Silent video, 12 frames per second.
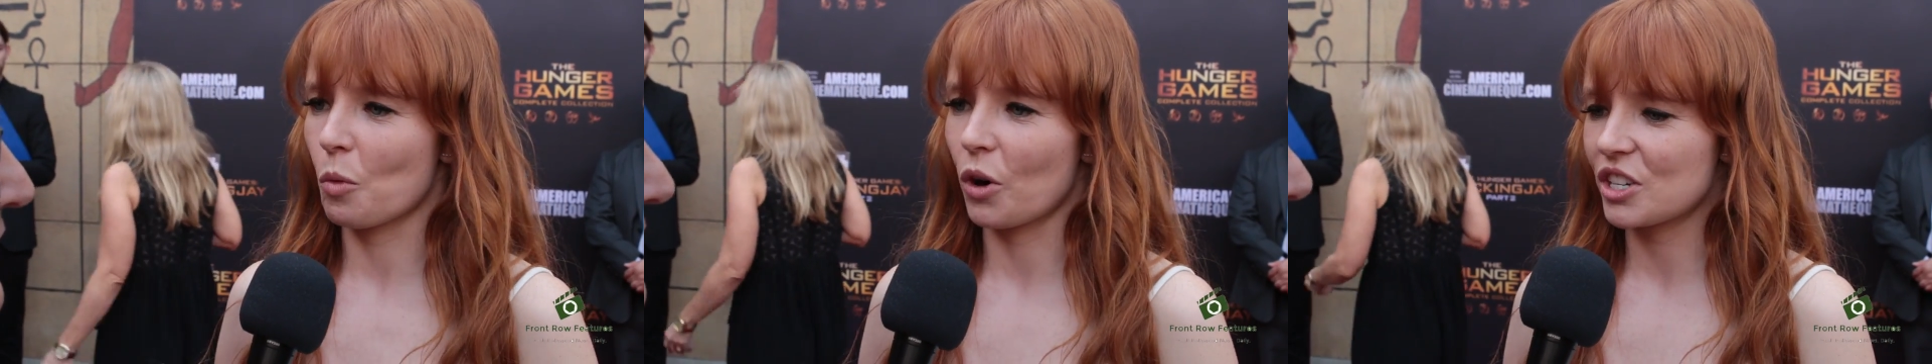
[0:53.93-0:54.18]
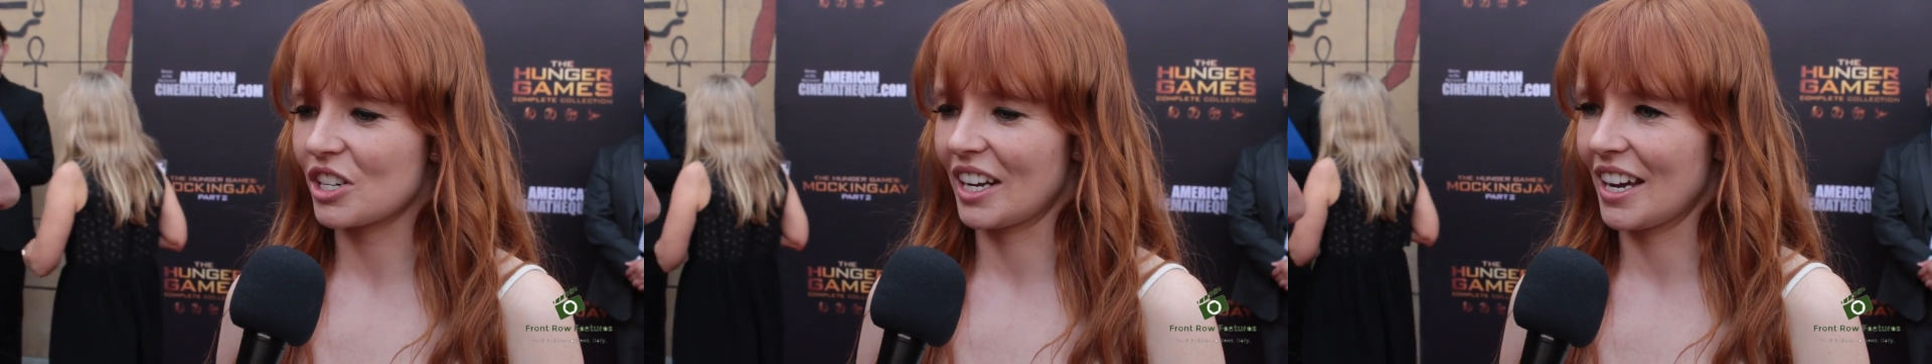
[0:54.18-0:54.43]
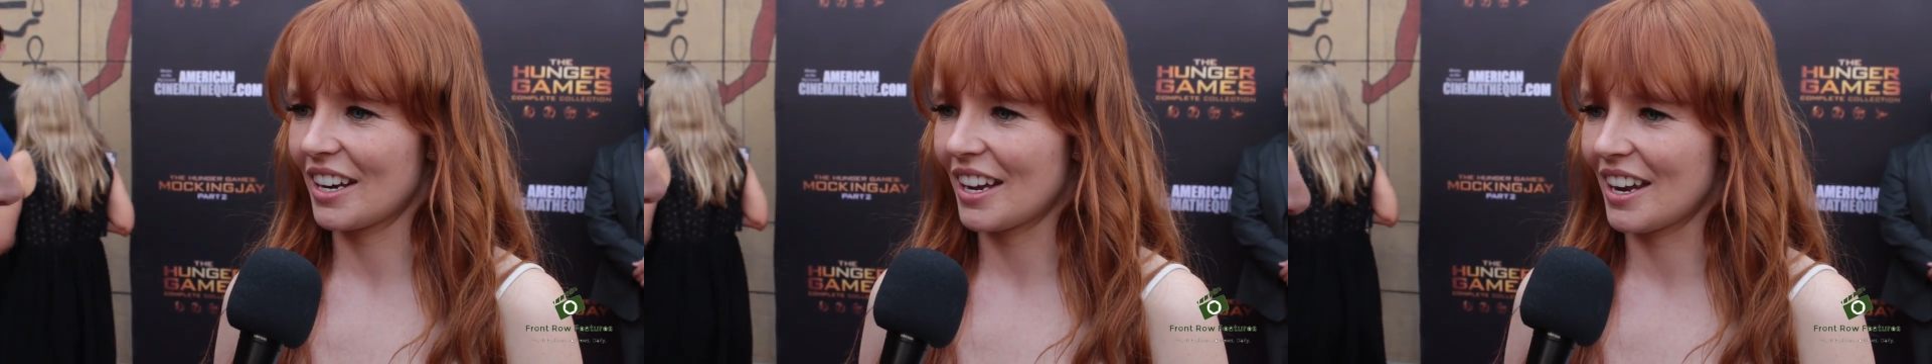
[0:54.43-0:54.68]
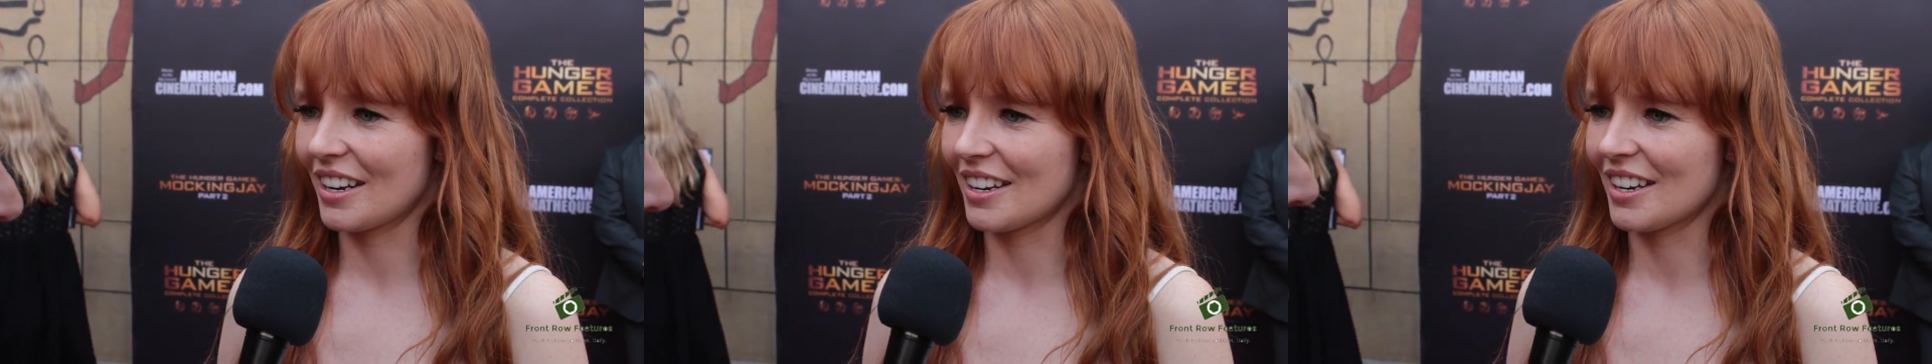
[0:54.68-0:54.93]
watching it
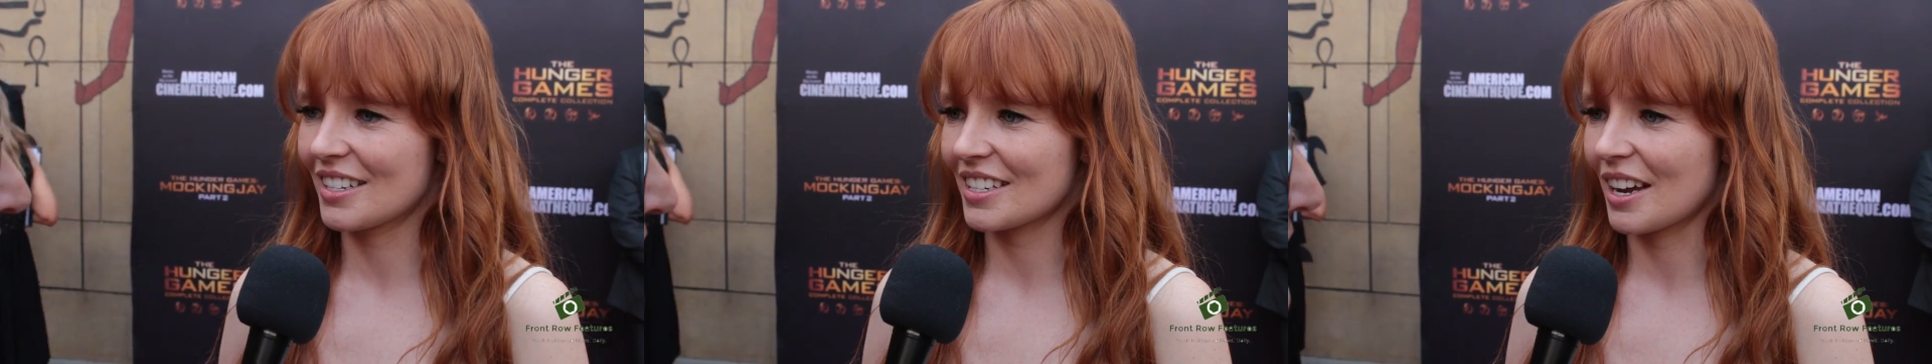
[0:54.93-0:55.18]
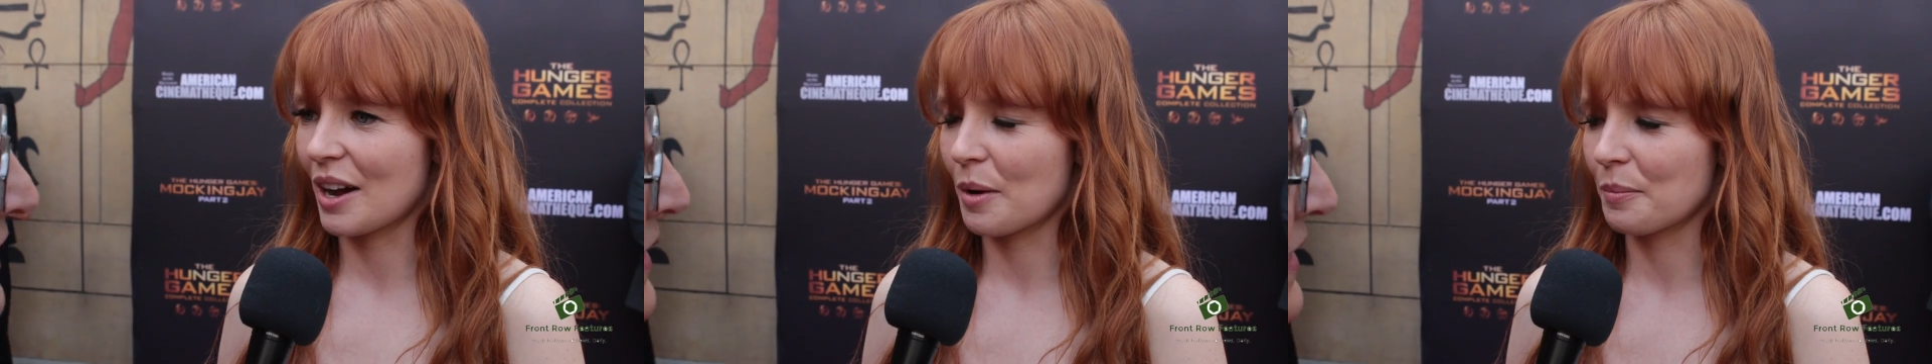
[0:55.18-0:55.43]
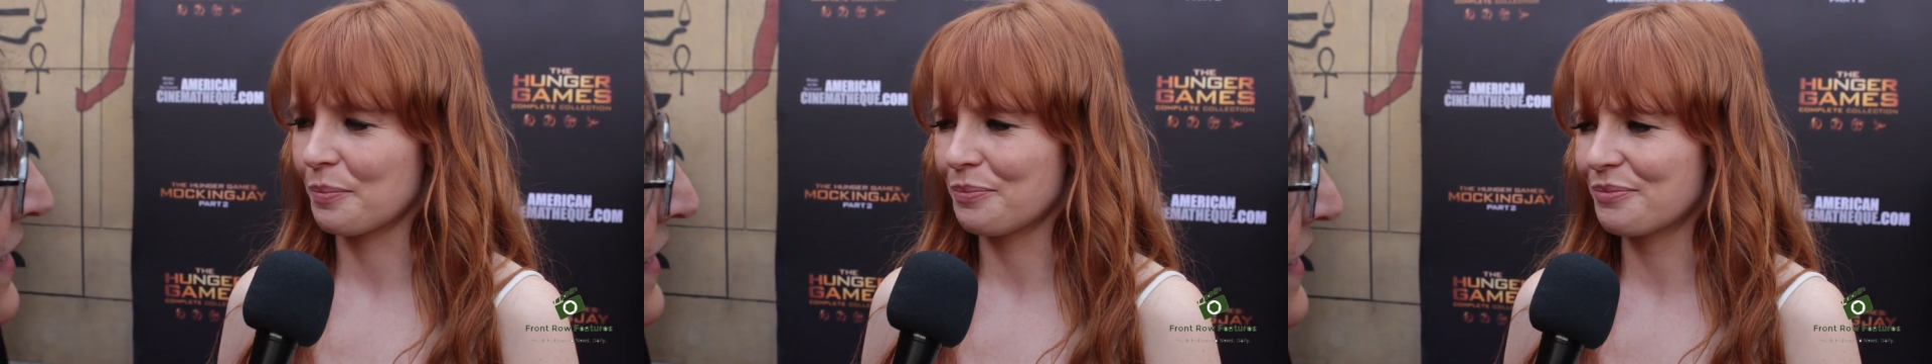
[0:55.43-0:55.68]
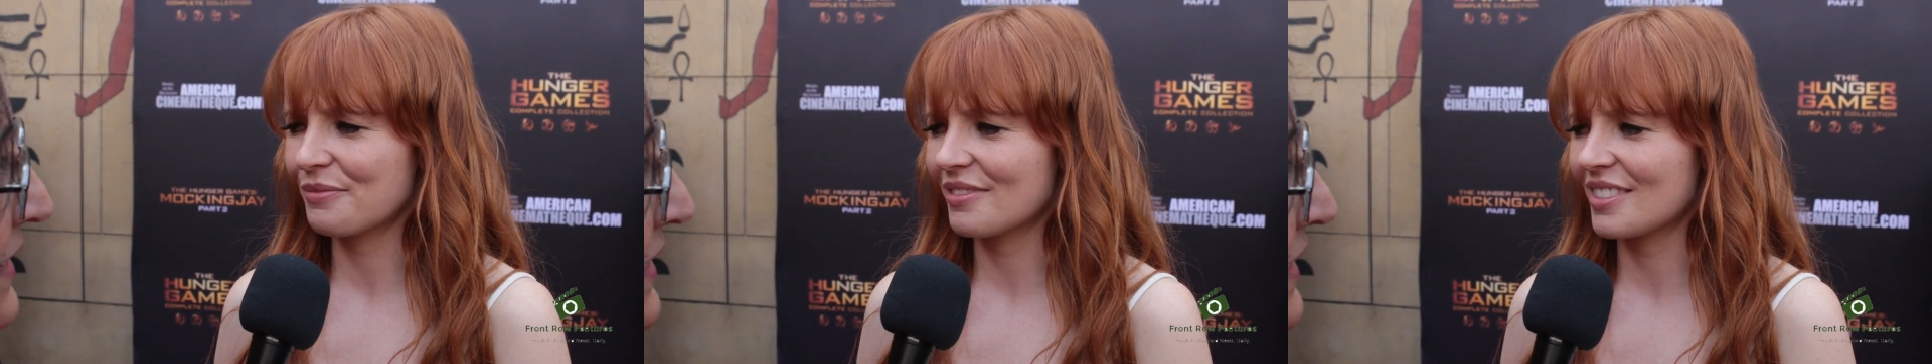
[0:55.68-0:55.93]
and um,